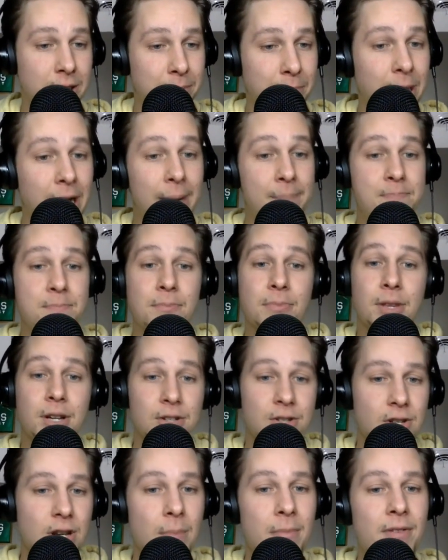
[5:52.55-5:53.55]
But
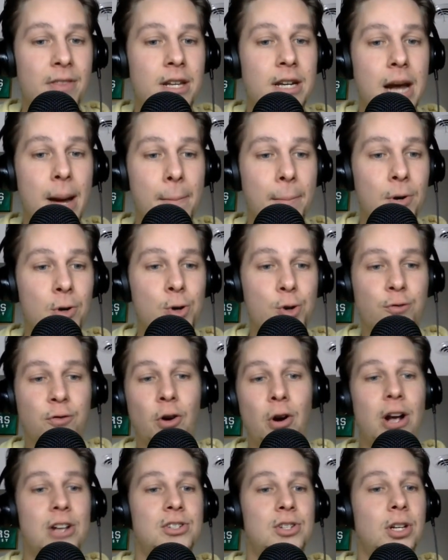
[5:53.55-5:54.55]
some of the numbers
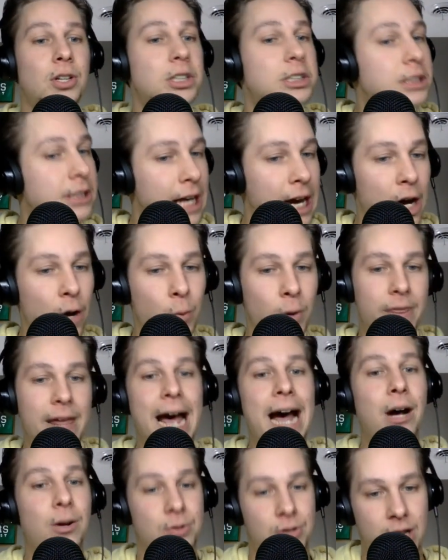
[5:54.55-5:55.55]
for Esa Lindell
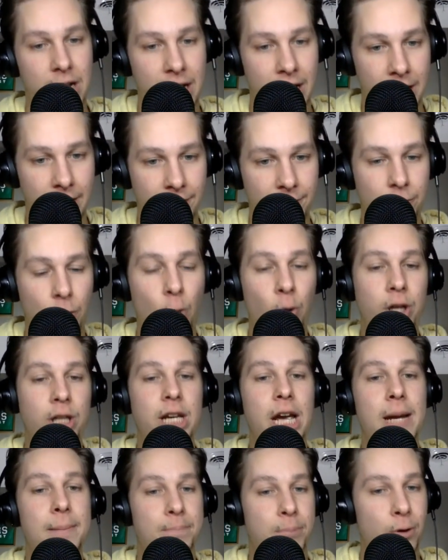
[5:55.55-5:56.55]
without Tanev,
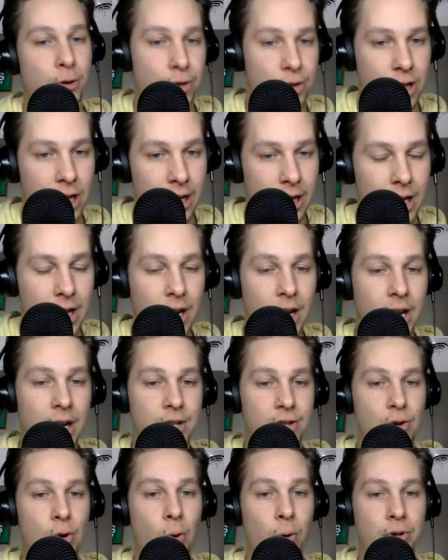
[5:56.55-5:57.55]
48%,
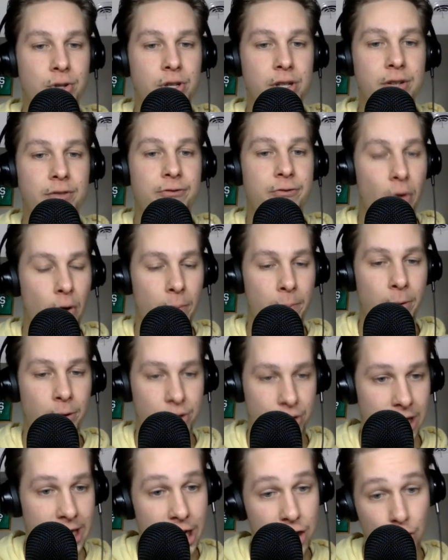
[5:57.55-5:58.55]
his Corsi 4
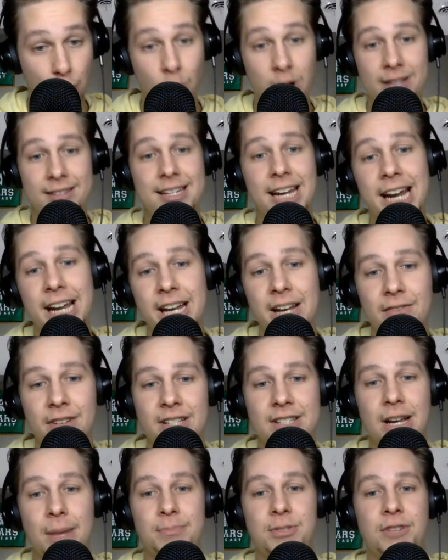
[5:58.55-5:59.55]
percentage. With Tanev,
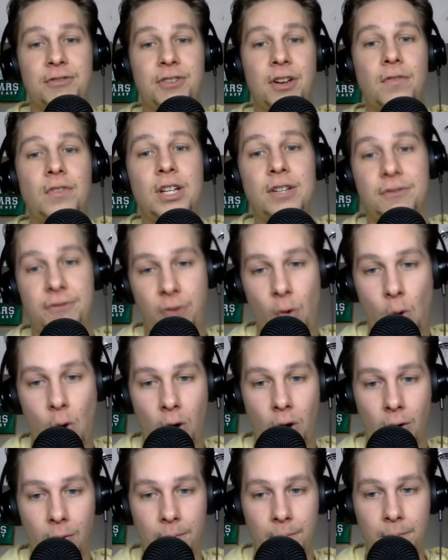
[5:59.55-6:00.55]
it's up to
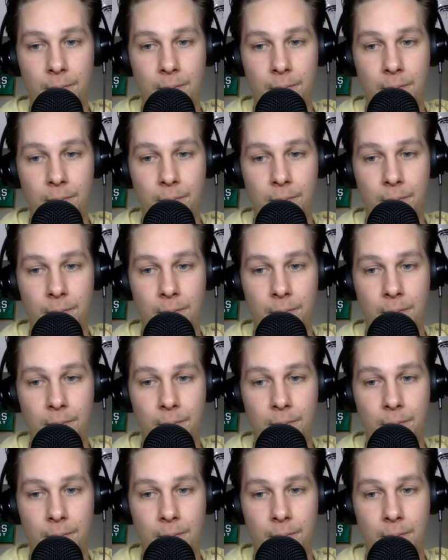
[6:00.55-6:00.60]
54.